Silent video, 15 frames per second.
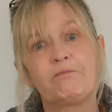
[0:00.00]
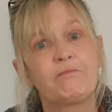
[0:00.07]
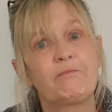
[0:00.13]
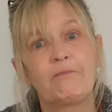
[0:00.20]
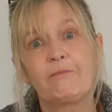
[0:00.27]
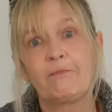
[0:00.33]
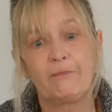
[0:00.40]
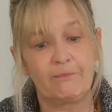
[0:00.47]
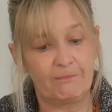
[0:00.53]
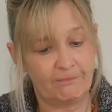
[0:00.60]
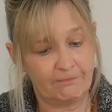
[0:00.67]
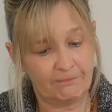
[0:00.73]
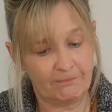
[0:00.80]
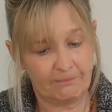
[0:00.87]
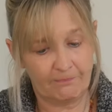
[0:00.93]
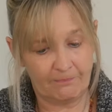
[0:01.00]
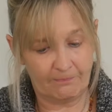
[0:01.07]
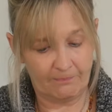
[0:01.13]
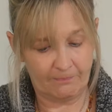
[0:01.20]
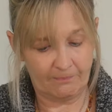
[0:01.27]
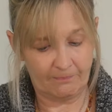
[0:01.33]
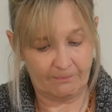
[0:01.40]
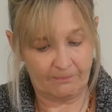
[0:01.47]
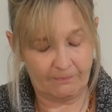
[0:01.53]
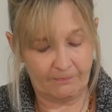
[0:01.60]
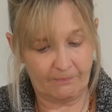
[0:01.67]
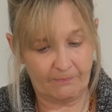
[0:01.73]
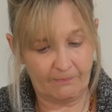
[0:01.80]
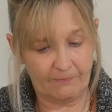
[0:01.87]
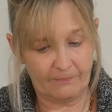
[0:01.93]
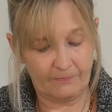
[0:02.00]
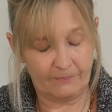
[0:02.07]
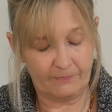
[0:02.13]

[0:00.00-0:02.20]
No one is speaking in this clip.